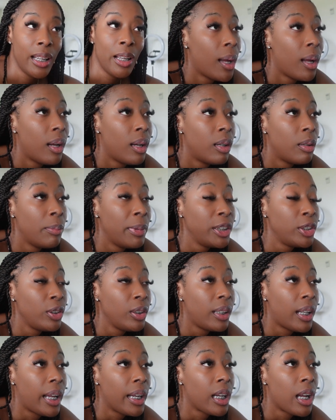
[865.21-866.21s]
Um, make sure
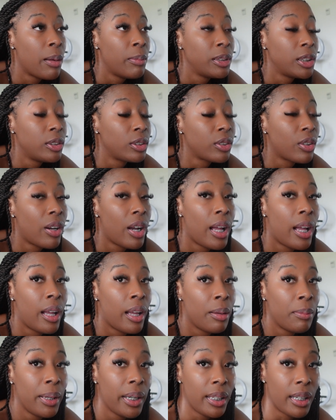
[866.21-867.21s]
you like, comment,
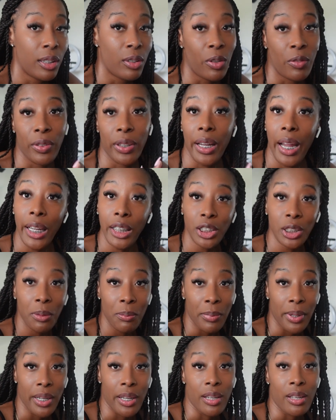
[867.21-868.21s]
subscribe, hit that
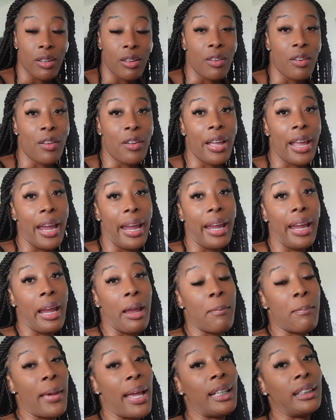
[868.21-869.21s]
notification bell,
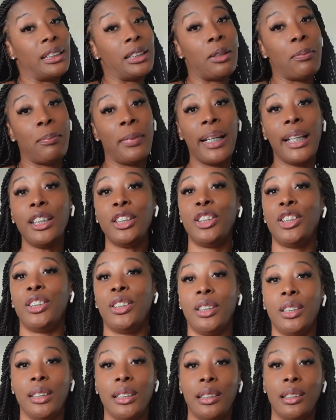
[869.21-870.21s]
and Master
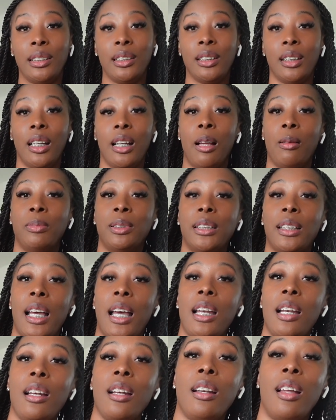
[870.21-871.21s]
Mitch, I'm
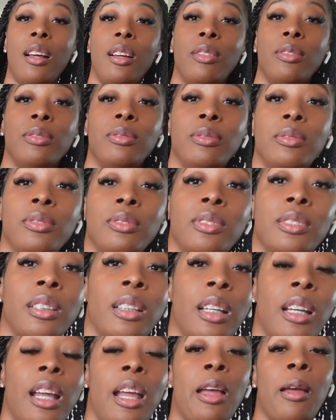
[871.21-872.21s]
signing
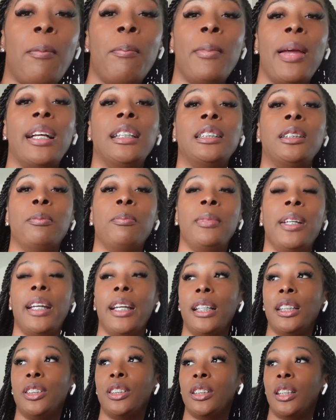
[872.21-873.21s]
off. Master
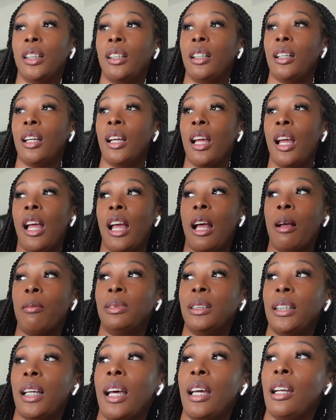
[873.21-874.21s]
Mitch, I'm
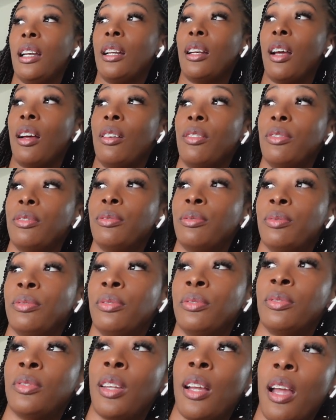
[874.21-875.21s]
signing
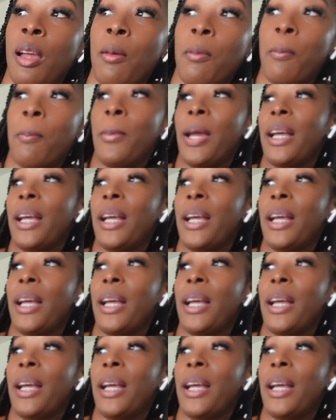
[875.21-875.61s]
off.